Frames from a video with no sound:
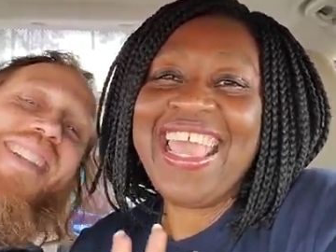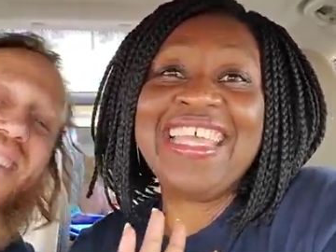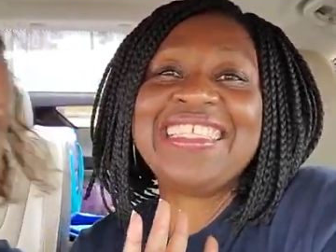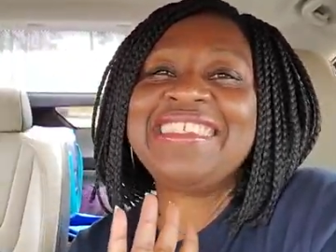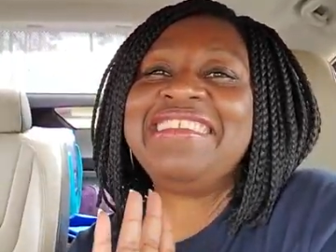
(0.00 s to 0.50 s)

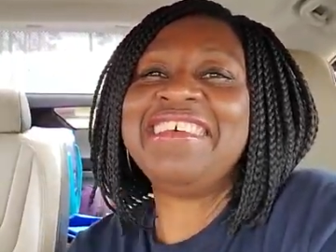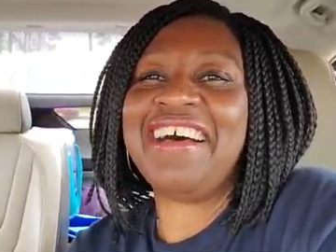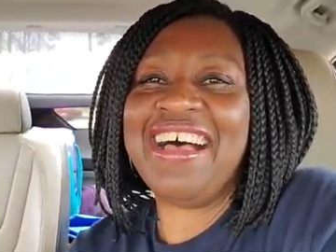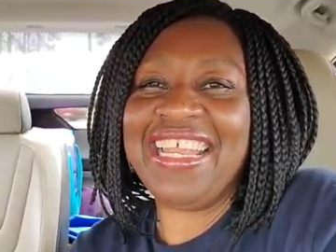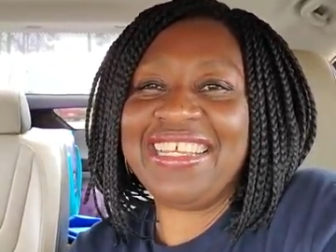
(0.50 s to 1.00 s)
It's
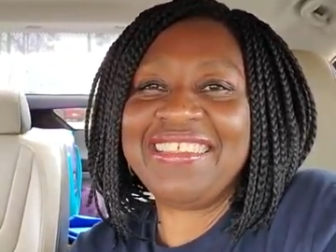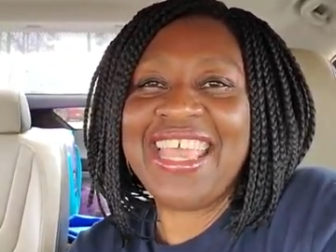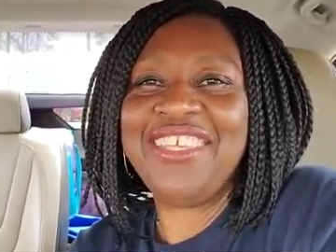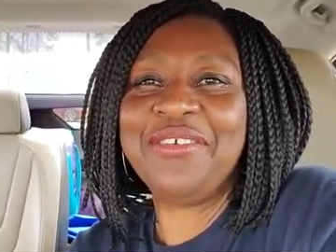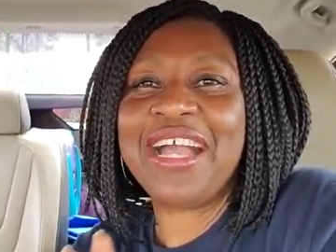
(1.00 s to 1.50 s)
done.
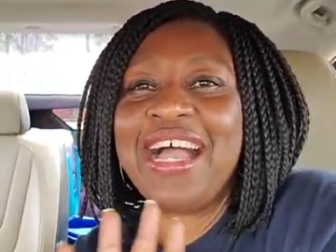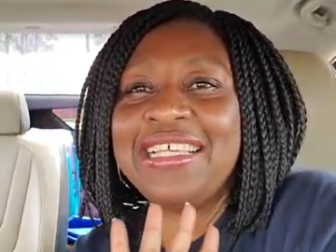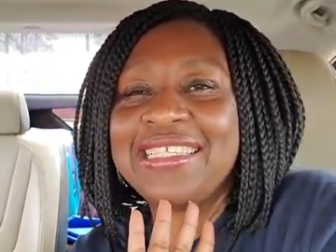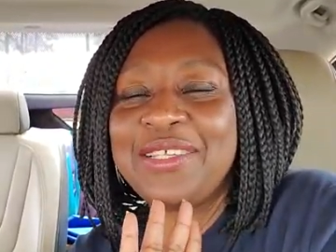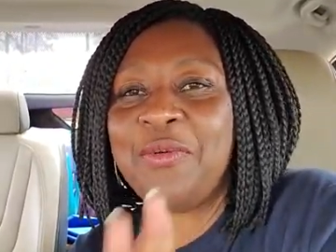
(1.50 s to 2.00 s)
Thank you
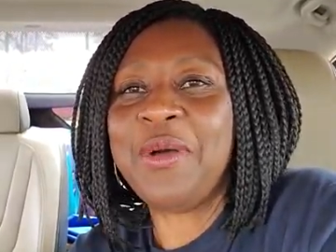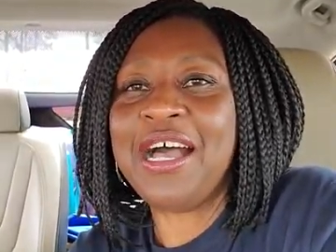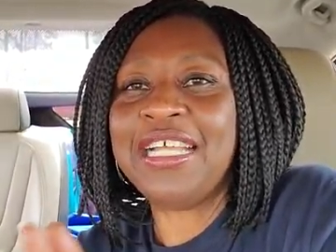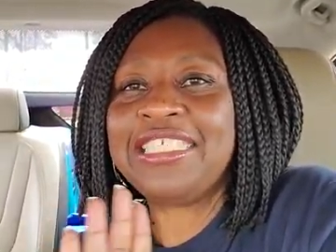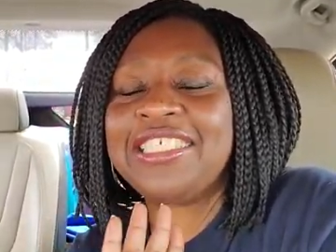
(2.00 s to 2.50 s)
guys so
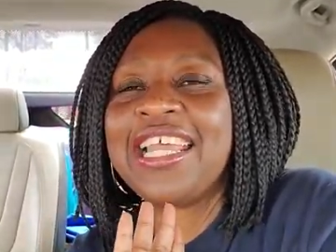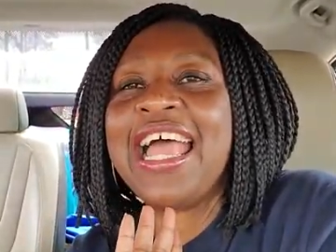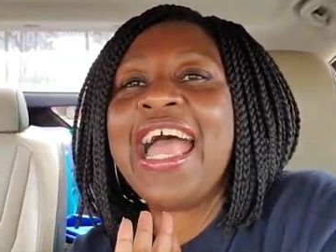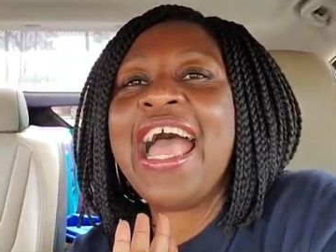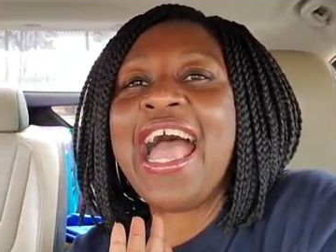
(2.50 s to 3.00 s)
much.
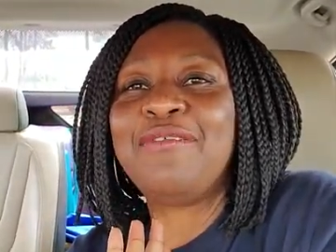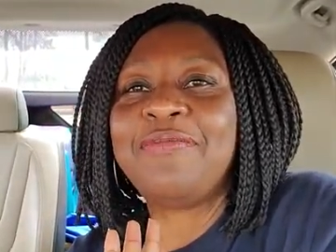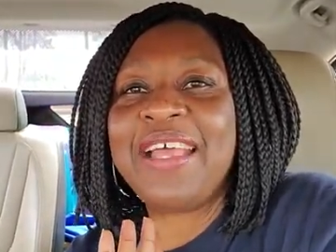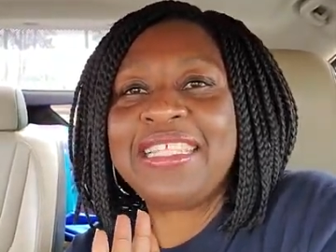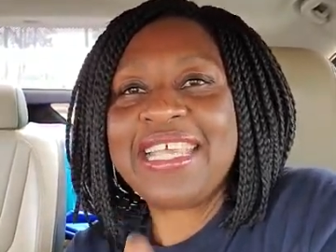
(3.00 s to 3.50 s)
Have a
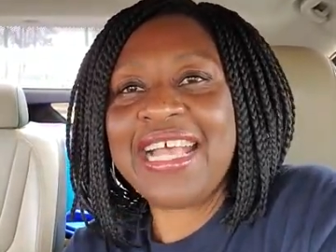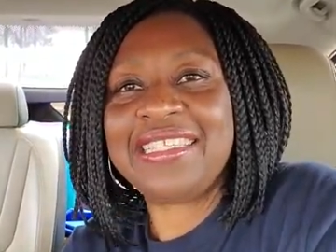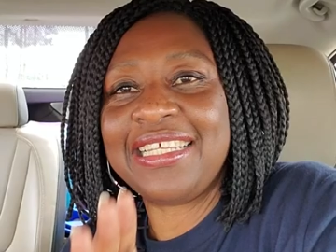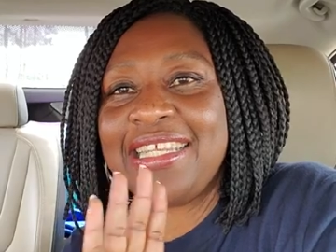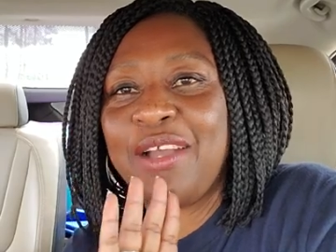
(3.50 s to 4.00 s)

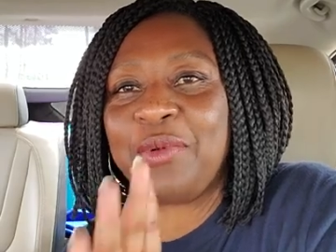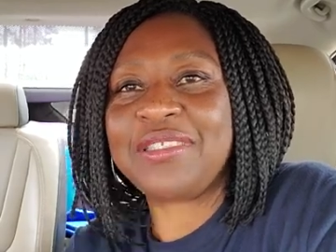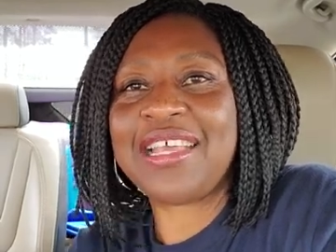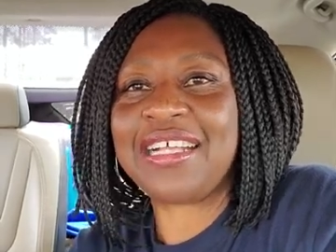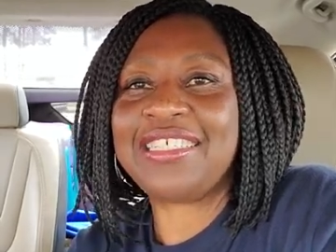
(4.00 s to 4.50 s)
fantastic day, and we'll
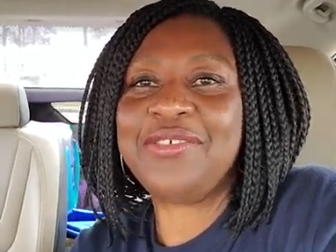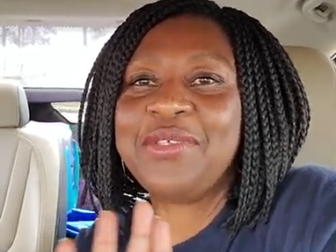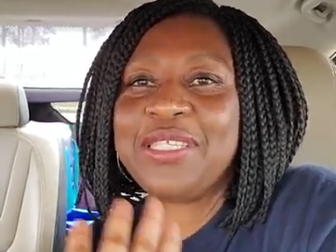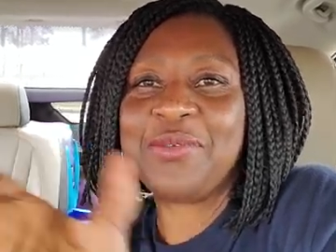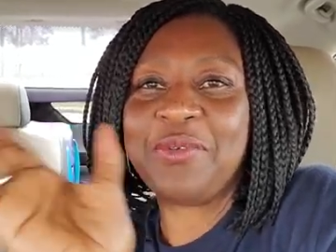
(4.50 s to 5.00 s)
talk to you
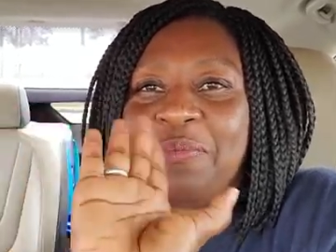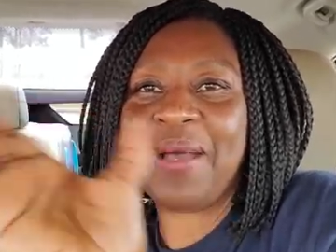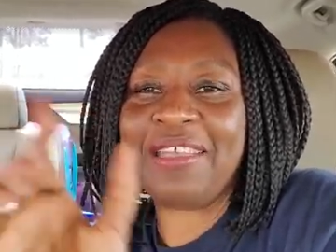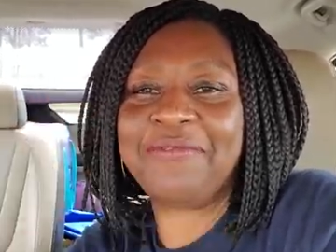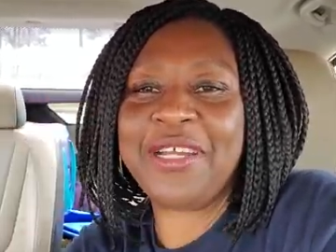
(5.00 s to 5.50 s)
soon.
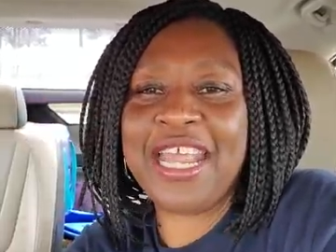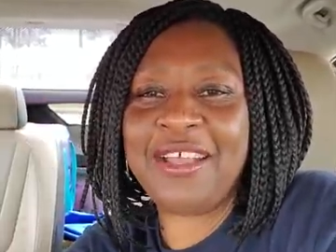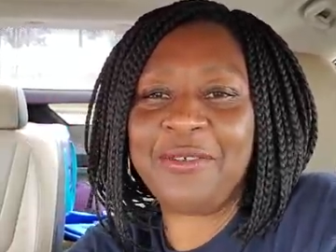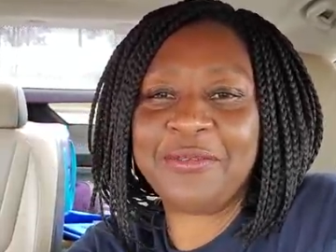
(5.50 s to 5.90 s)
Bye for now.